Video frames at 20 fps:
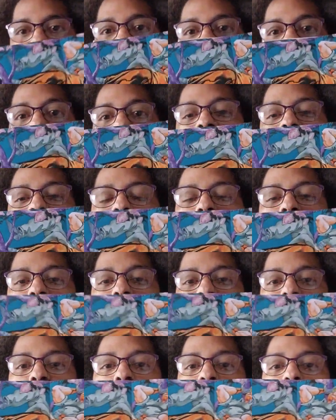Not
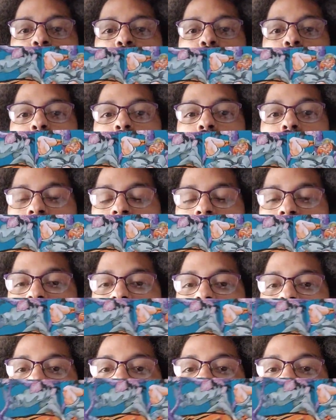just one
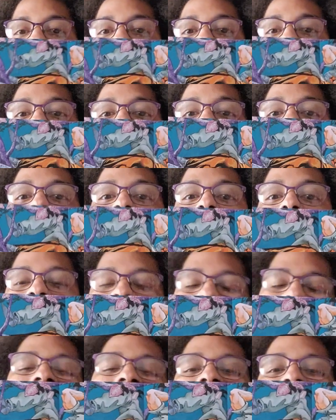giant poster. It's
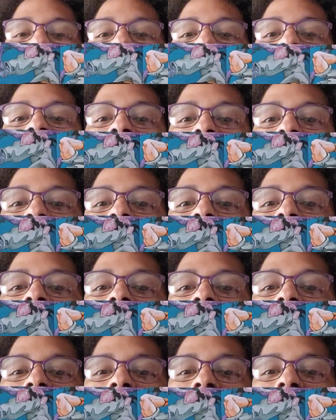not giant, but
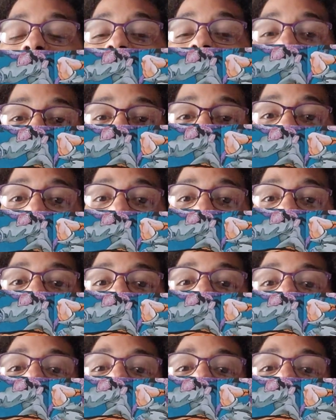I didn't expect